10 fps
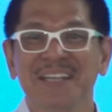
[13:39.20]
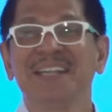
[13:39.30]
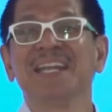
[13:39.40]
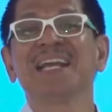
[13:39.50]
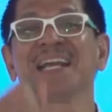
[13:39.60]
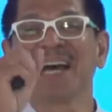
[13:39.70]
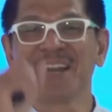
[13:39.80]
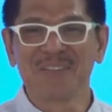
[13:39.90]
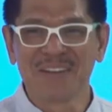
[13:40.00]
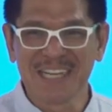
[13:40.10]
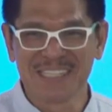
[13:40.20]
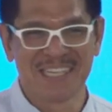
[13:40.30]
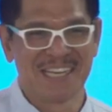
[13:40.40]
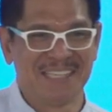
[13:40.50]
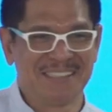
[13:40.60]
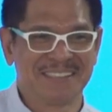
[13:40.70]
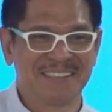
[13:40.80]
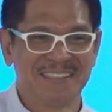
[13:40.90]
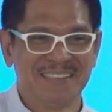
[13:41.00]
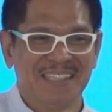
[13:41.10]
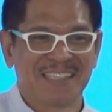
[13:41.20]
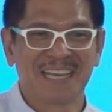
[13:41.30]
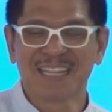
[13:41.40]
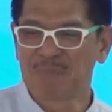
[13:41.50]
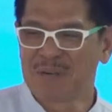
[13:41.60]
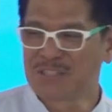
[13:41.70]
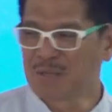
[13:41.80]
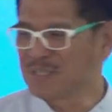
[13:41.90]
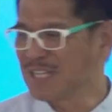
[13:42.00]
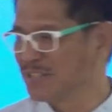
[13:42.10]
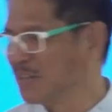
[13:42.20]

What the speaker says: drink aloe vera gel. Tell the person beside